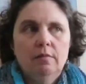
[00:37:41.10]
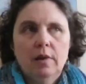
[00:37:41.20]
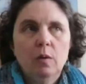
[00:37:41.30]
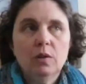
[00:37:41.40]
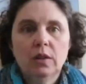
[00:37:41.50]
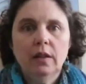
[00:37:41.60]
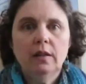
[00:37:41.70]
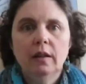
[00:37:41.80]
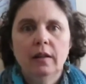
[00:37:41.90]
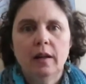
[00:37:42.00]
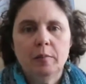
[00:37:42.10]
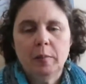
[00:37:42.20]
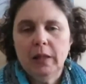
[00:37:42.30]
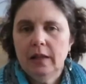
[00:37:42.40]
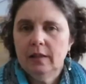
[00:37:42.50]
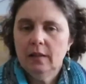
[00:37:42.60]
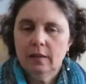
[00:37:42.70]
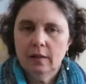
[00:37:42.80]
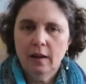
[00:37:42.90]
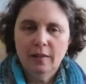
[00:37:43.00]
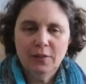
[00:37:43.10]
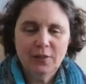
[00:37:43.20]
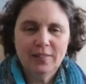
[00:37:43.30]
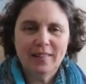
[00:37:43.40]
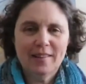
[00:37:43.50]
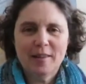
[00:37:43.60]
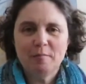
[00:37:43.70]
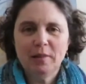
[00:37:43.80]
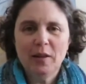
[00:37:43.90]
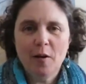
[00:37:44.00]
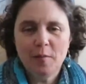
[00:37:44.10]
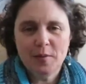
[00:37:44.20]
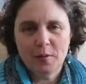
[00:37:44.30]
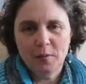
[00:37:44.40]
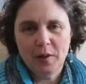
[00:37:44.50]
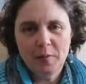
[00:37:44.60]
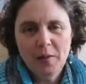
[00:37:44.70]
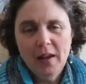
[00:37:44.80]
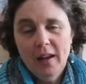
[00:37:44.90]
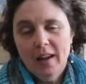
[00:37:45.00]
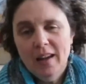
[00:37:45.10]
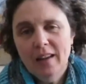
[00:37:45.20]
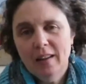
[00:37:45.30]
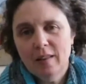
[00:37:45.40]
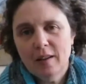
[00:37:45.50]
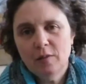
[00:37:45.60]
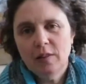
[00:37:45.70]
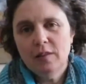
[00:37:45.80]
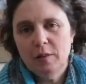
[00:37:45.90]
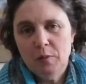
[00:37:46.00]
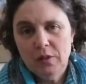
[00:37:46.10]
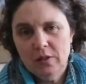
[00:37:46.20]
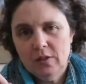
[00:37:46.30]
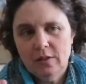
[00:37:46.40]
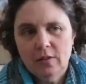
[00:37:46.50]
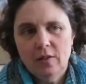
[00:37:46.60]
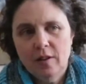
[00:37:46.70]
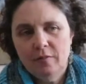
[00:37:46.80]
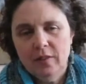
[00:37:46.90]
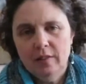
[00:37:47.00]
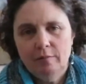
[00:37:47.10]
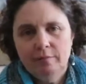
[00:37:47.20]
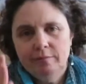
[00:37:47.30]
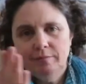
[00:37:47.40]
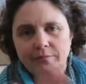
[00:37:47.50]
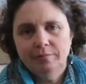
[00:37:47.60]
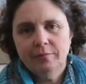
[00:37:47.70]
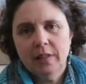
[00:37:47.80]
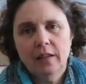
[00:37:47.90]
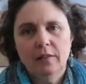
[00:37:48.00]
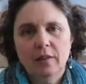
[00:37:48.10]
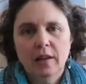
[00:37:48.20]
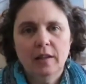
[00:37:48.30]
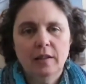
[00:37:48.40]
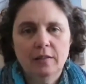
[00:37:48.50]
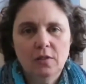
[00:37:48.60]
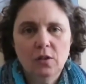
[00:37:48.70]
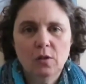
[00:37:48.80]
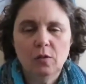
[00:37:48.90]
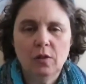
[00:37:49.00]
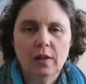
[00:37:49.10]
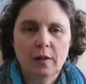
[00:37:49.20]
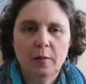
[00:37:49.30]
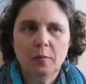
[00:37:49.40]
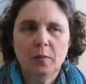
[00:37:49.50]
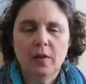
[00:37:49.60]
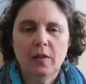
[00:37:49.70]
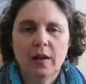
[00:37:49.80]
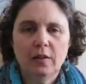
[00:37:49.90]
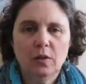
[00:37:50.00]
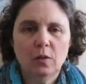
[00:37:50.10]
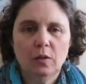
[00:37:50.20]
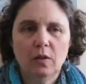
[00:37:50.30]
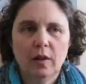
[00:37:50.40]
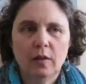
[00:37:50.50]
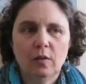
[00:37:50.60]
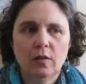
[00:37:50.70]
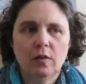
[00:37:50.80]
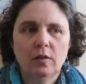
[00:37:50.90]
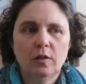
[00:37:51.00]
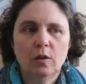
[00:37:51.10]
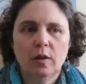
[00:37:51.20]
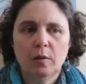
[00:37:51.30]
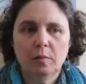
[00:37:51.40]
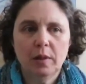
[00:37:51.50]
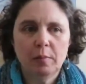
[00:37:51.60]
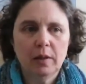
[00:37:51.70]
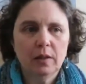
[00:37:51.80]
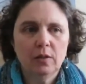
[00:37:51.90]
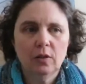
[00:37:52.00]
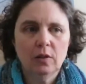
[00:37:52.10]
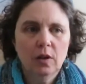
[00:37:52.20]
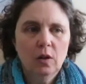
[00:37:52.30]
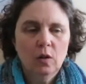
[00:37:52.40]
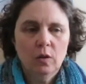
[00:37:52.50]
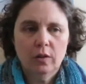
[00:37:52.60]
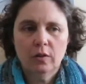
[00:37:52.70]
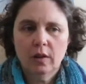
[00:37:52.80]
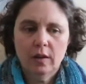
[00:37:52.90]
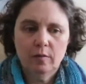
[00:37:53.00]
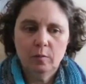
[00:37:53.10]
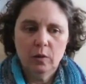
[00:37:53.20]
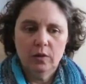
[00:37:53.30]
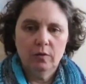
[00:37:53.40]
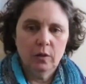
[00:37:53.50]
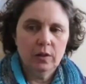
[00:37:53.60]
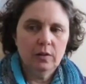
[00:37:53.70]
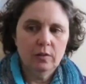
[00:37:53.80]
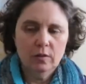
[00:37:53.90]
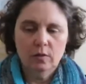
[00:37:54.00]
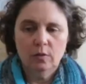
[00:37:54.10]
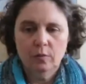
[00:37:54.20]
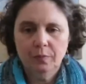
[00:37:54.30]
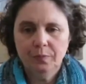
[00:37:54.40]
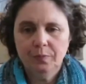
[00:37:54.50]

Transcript: I wish I had done that, but I didn't. I learned the complete opposite way. And I really think musicians are often kind of cut into with that too. You either play by ear, or you're kind of more devoted to